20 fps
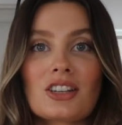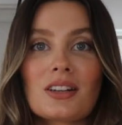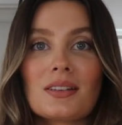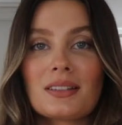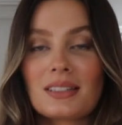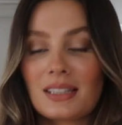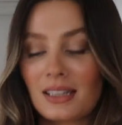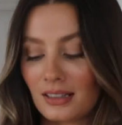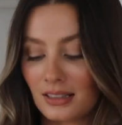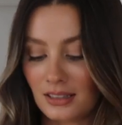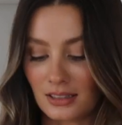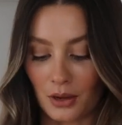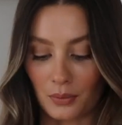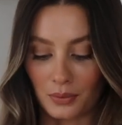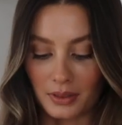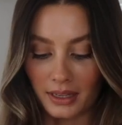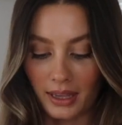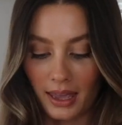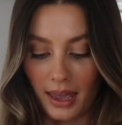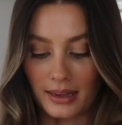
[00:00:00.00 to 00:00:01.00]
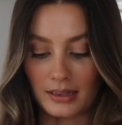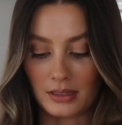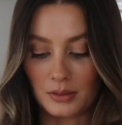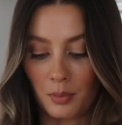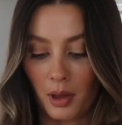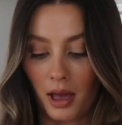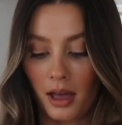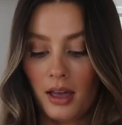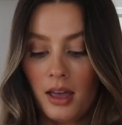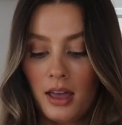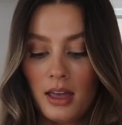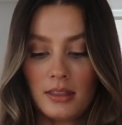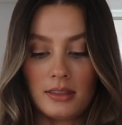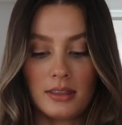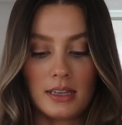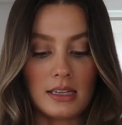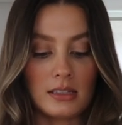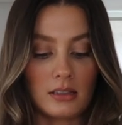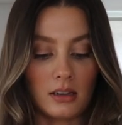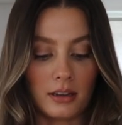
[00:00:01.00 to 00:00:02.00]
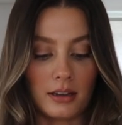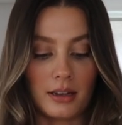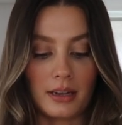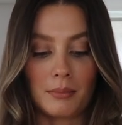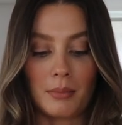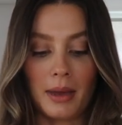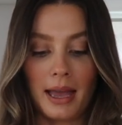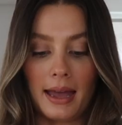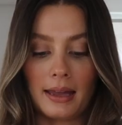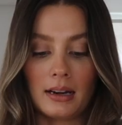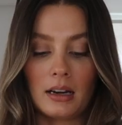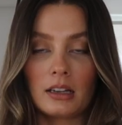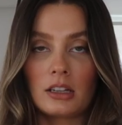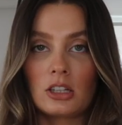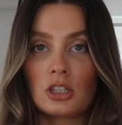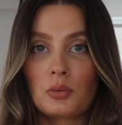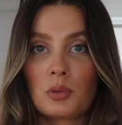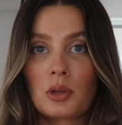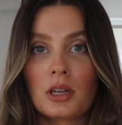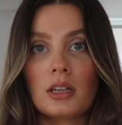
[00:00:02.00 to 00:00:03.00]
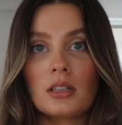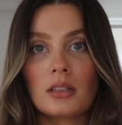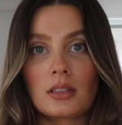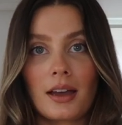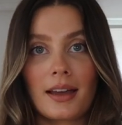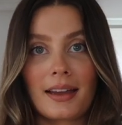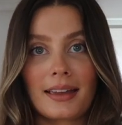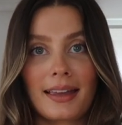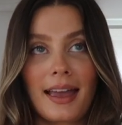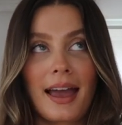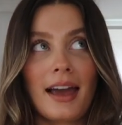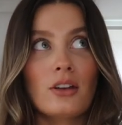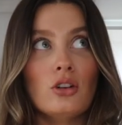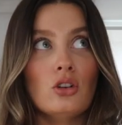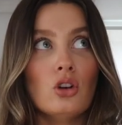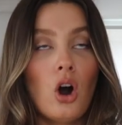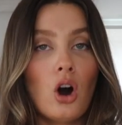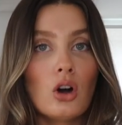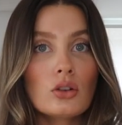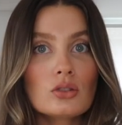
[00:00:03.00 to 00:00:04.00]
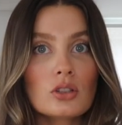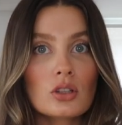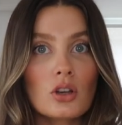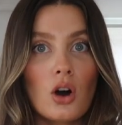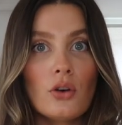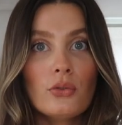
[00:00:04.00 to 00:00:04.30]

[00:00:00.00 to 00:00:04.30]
I know I said I'd start with the case, but these are going in my hand luggage because I cannot